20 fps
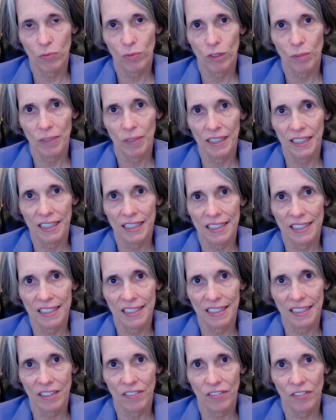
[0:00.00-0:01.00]
women can
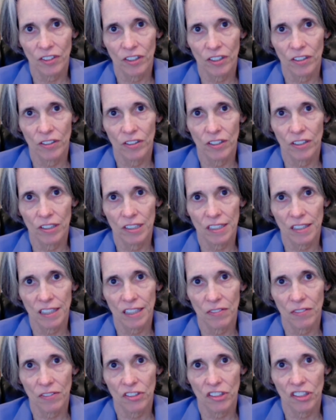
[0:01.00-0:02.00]
see if their glucose
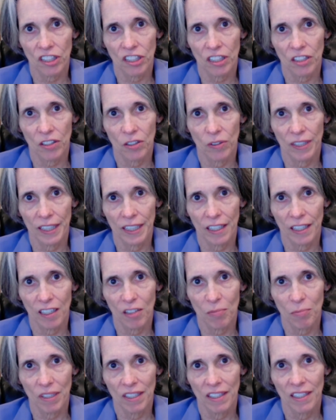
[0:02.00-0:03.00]
levels are going
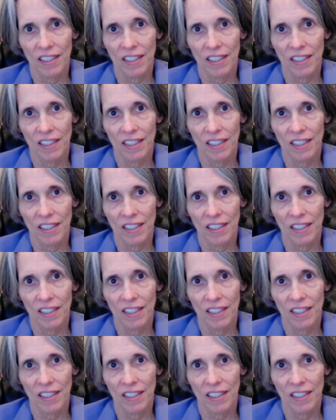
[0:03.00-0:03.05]
up,